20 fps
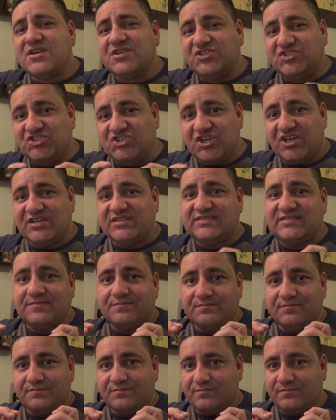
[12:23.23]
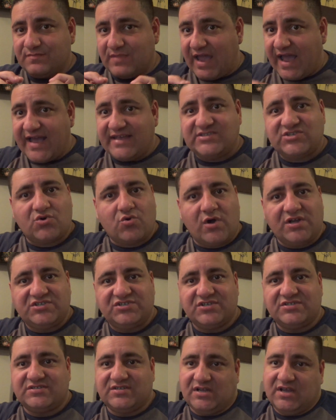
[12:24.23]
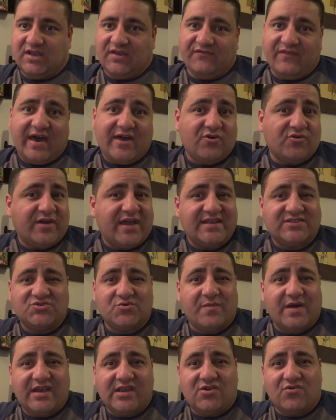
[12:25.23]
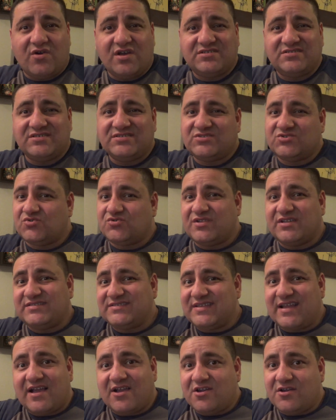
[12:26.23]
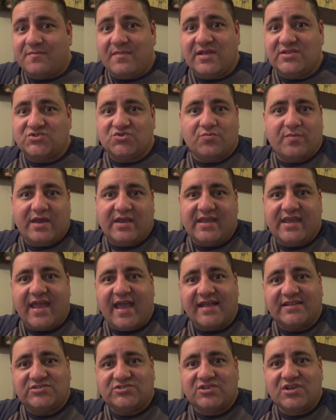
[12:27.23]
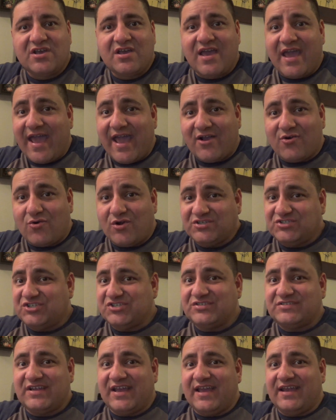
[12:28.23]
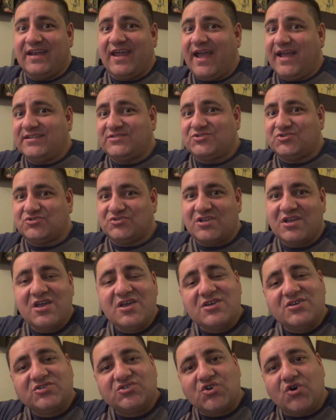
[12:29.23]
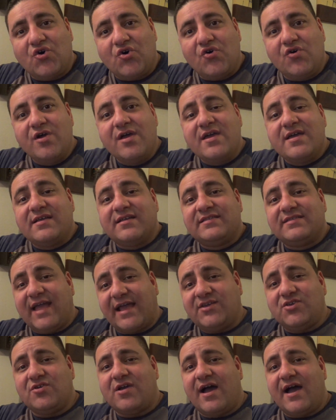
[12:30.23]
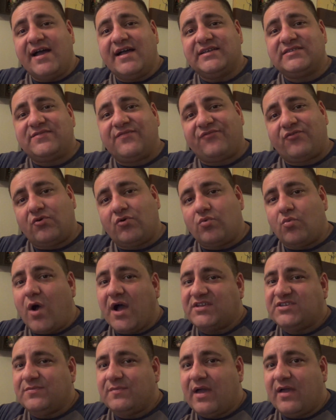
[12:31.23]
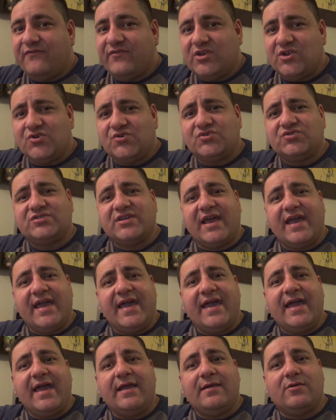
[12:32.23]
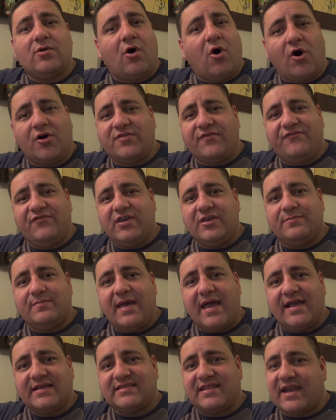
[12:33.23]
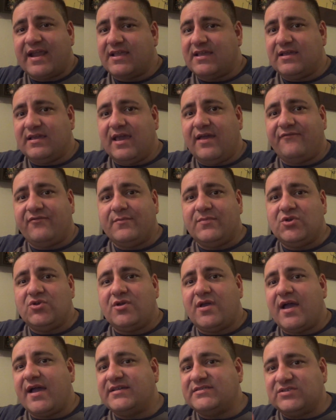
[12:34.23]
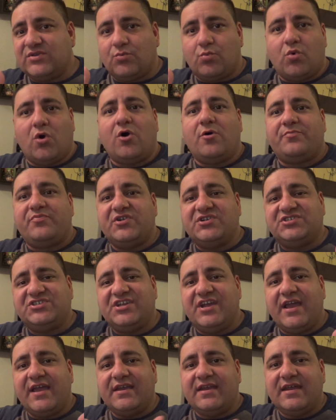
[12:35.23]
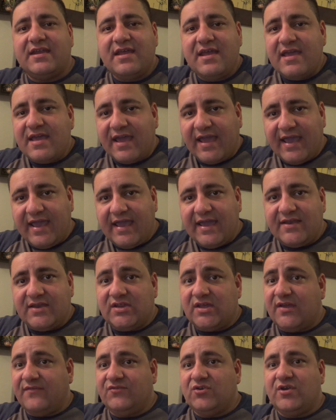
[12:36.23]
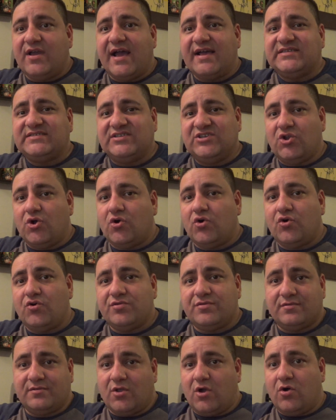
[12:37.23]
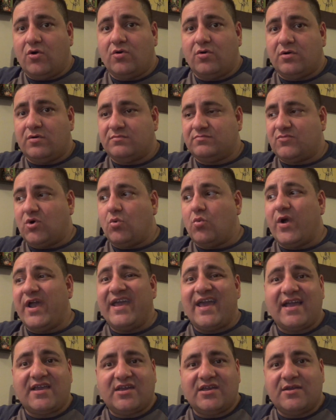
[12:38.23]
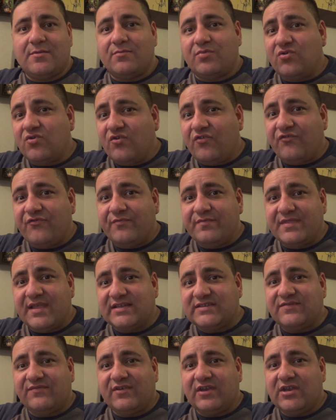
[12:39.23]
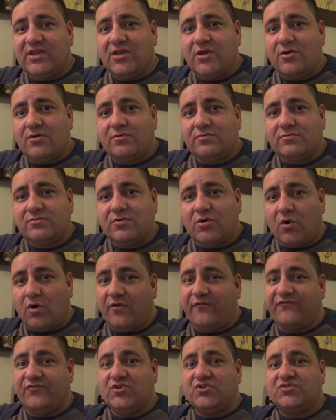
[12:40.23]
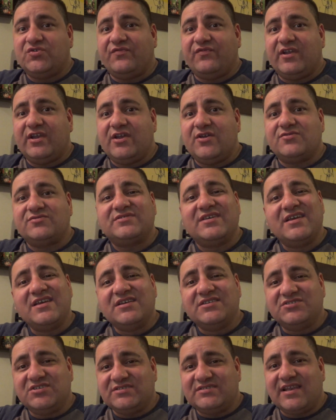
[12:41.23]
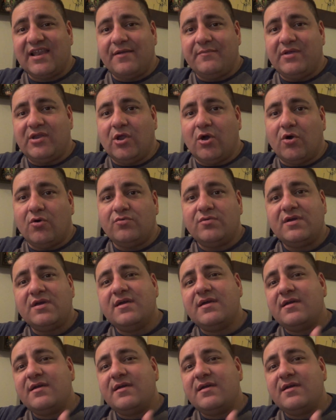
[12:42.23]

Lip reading: Just ask questions. If I don't get too many questions, so there's not going to be too many questions and answers. So thank you guys for watching my videos, and all the feedback that I could get from you guys is well appreciated. And if you guys know a way I can improve this video or future videos, just let me know.